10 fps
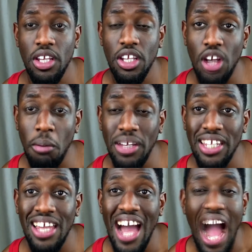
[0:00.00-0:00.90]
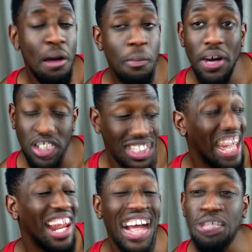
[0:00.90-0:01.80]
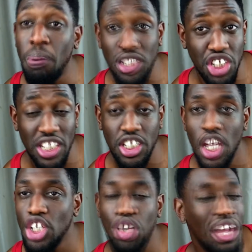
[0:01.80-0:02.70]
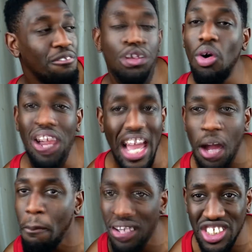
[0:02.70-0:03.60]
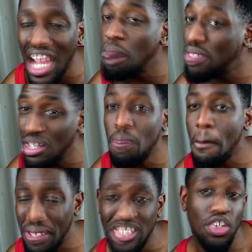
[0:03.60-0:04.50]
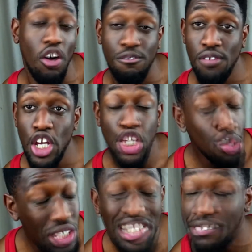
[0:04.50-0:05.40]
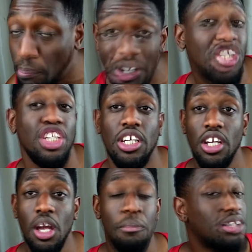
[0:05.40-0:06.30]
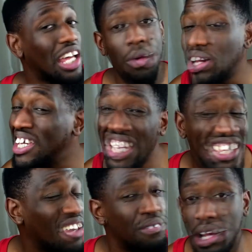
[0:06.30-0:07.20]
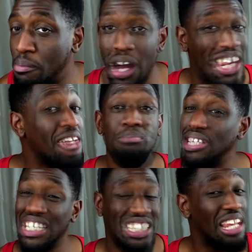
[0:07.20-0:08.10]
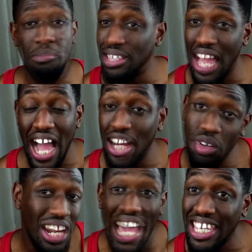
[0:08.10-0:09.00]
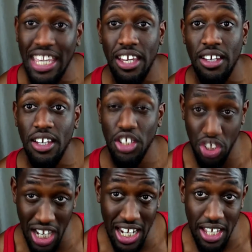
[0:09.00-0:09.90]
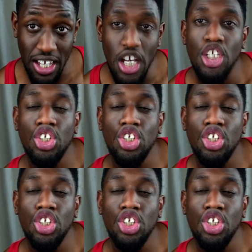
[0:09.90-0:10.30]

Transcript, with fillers: You know what I mean? I'm a person that likes budgets. So if you don't like a budget, I'm a little bit pissed off. You need to have a budget because I don't want to hear nothing about lend me this, lend me that. I don't like it. Do you get it?